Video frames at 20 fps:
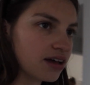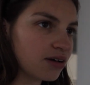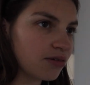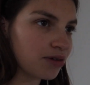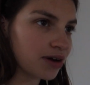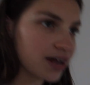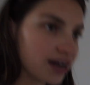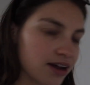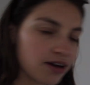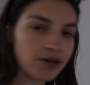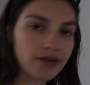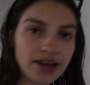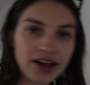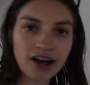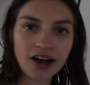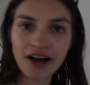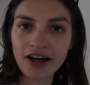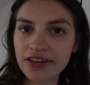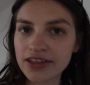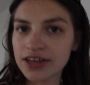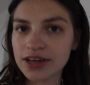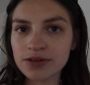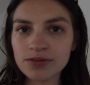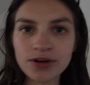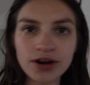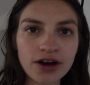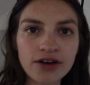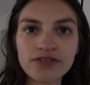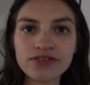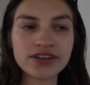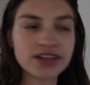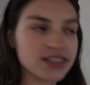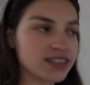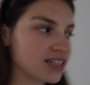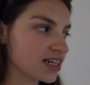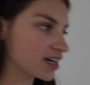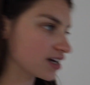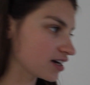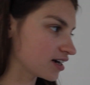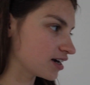we're gonna go get Holly and we're off to
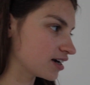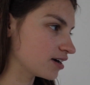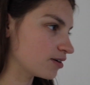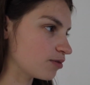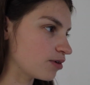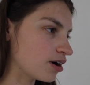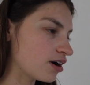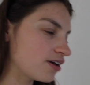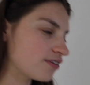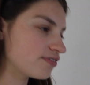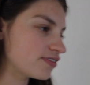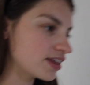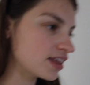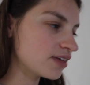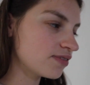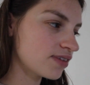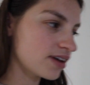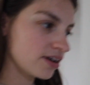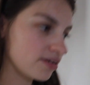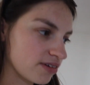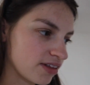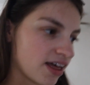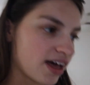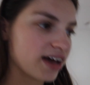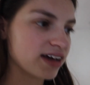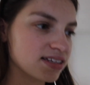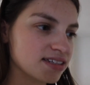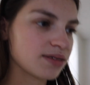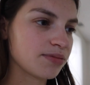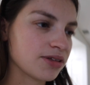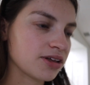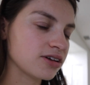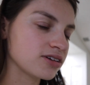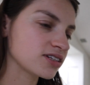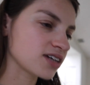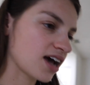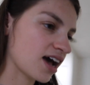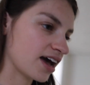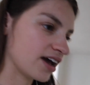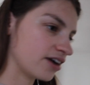dinner. We're all feeling very relaxed. I'm a little
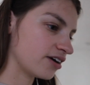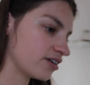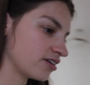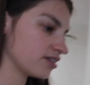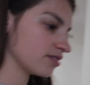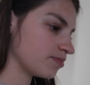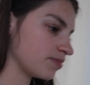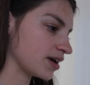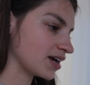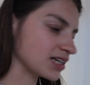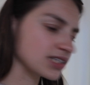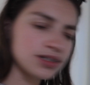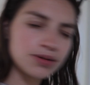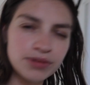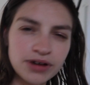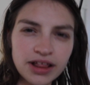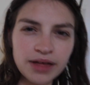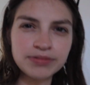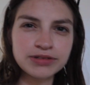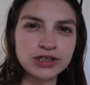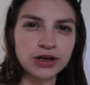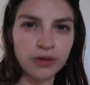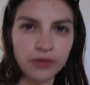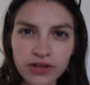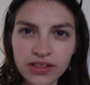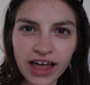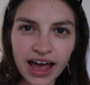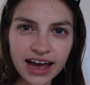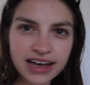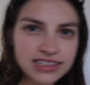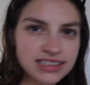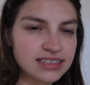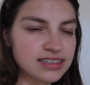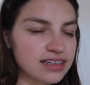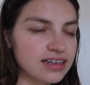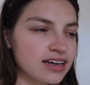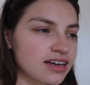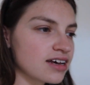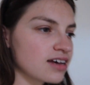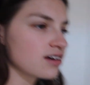tired because I'm so relaxed.
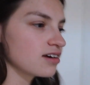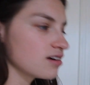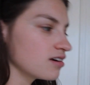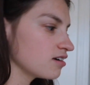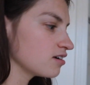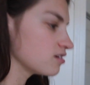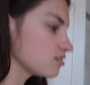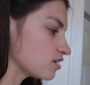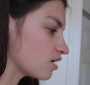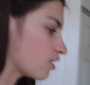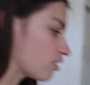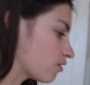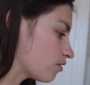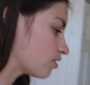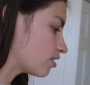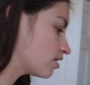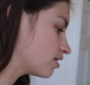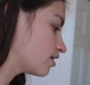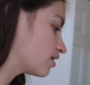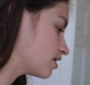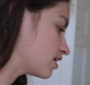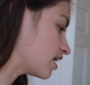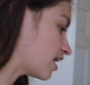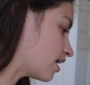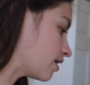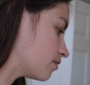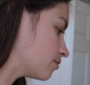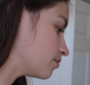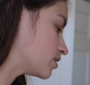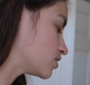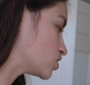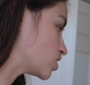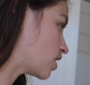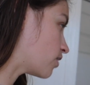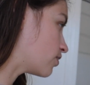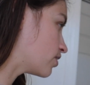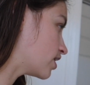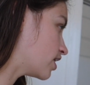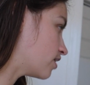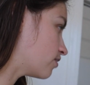So yeah, I'm gonna
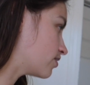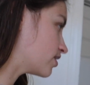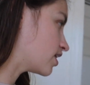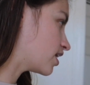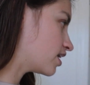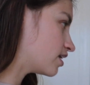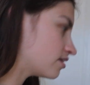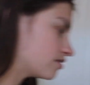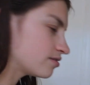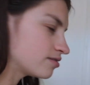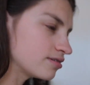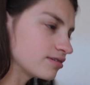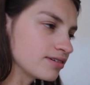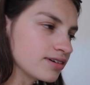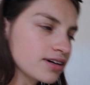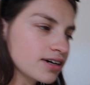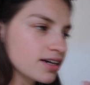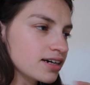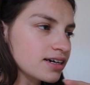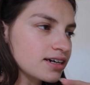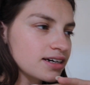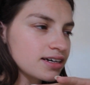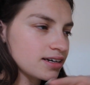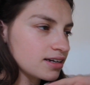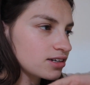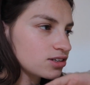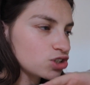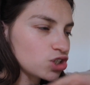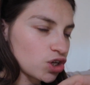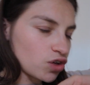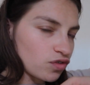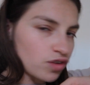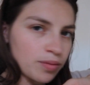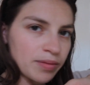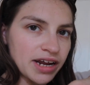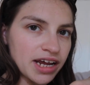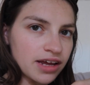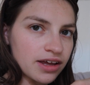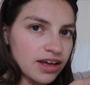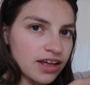shower now and then chill for a
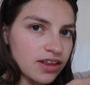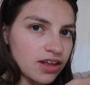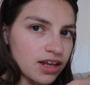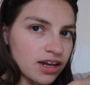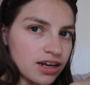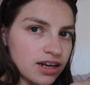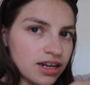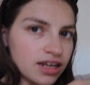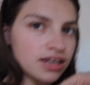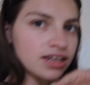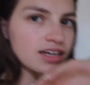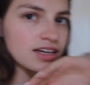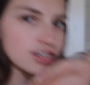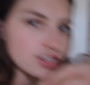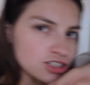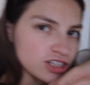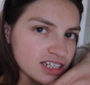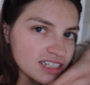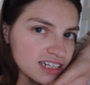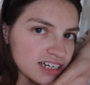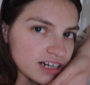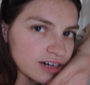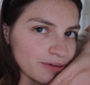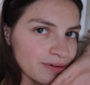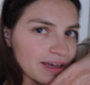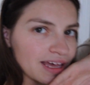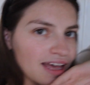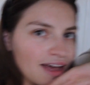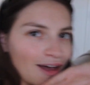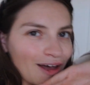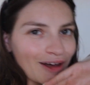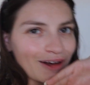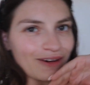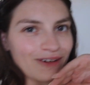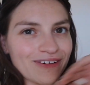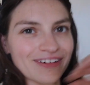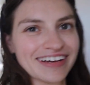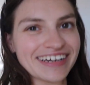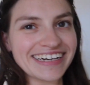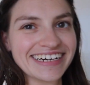minute. And then to dinner we
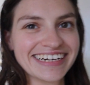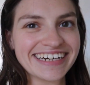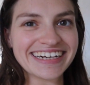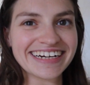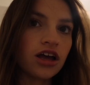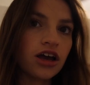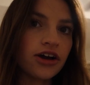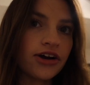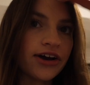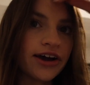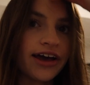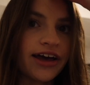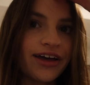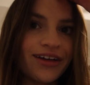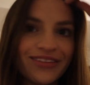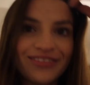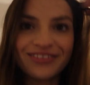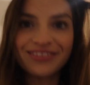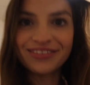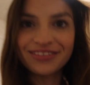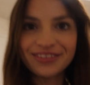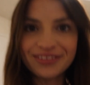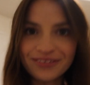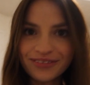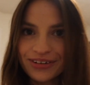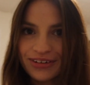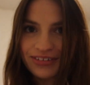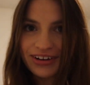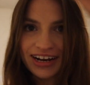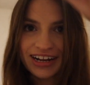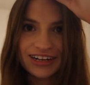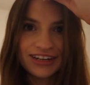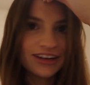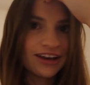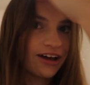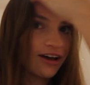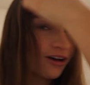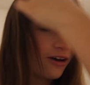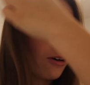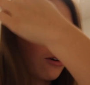go. All right, we're ready to
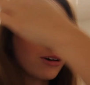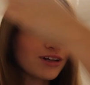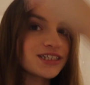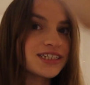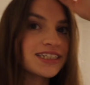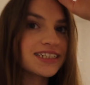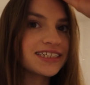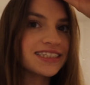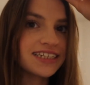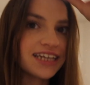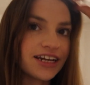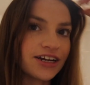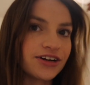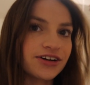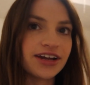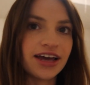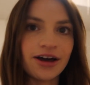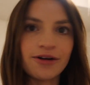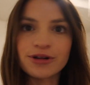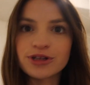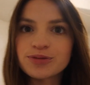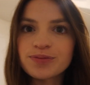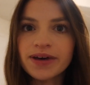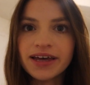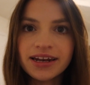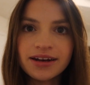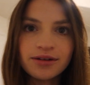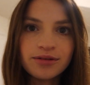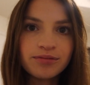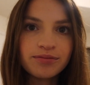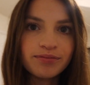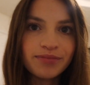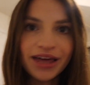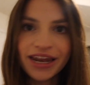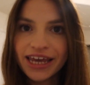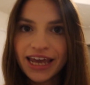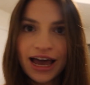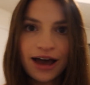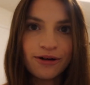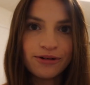go to dinner now. It's been
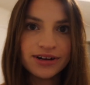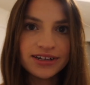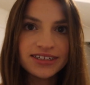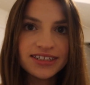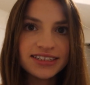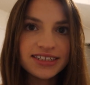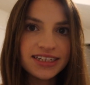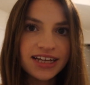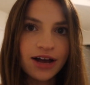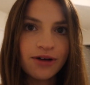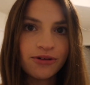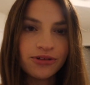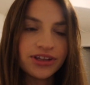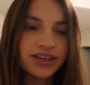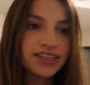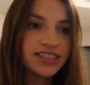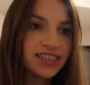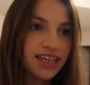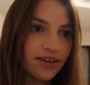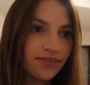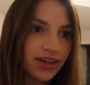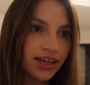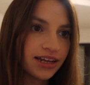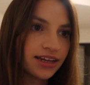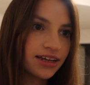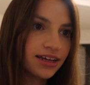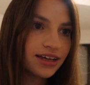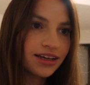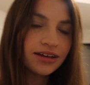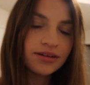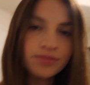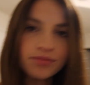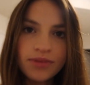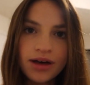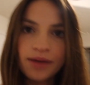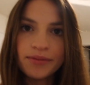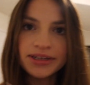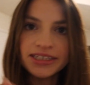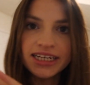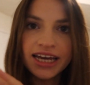many hours, it's now only 7.
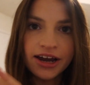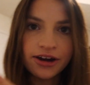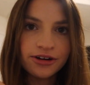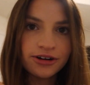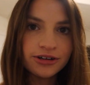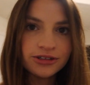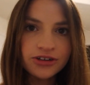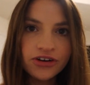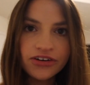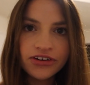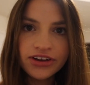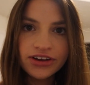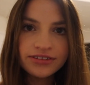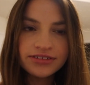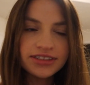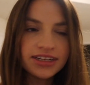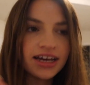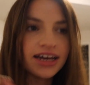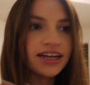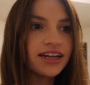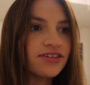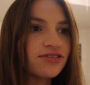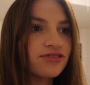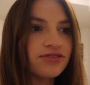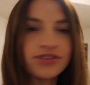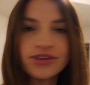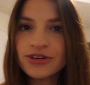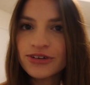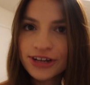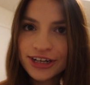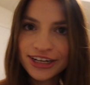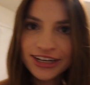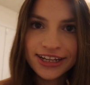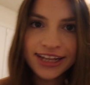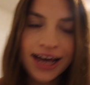Mom and Tyron are talking outside if you can hear